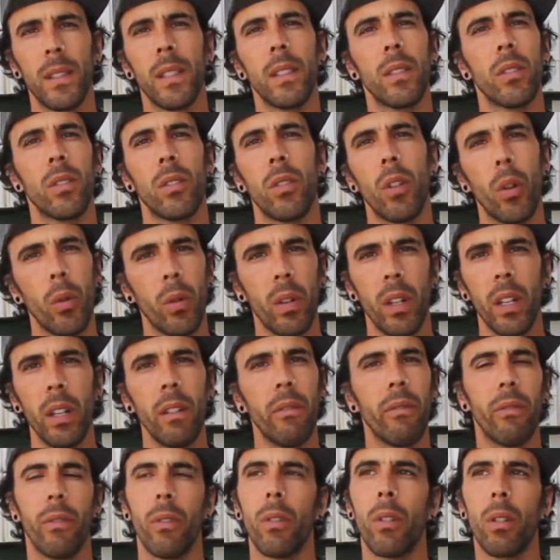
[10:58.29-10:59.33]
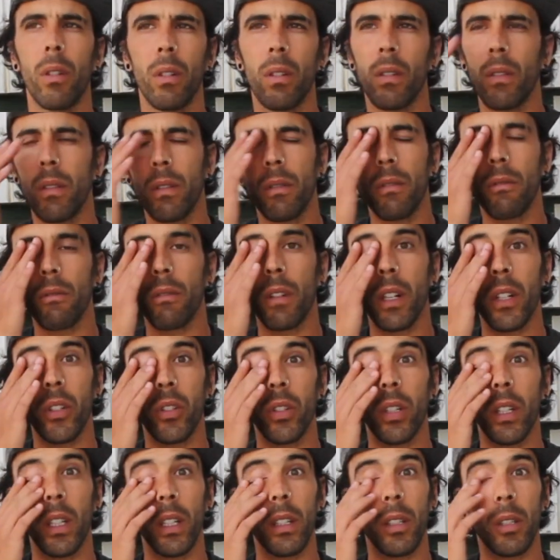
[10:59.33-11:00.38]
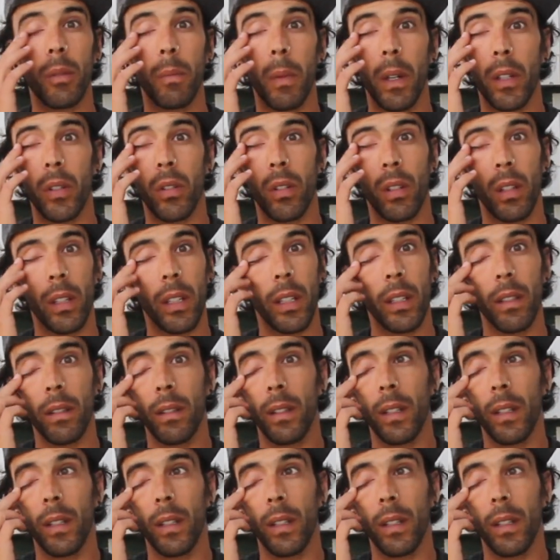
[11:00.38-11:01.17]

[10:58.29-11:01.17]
There's no need for rushing, especially